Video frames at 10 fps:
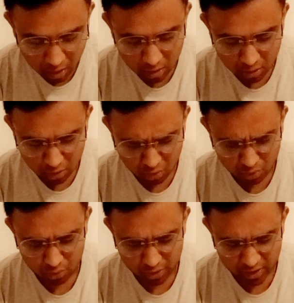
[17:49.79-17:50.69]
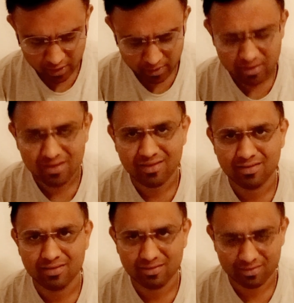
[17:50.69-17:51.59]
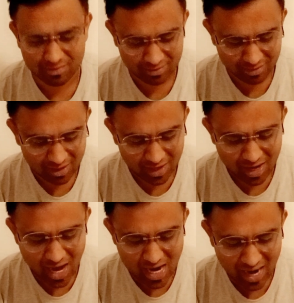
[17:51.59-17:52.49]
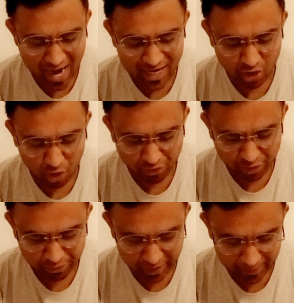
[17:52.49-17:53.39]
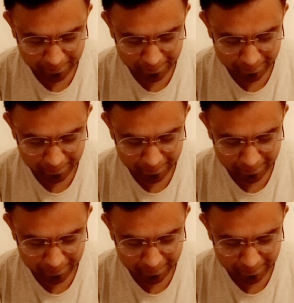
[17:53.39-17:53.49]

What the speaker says: Oh, okay. Right of the way.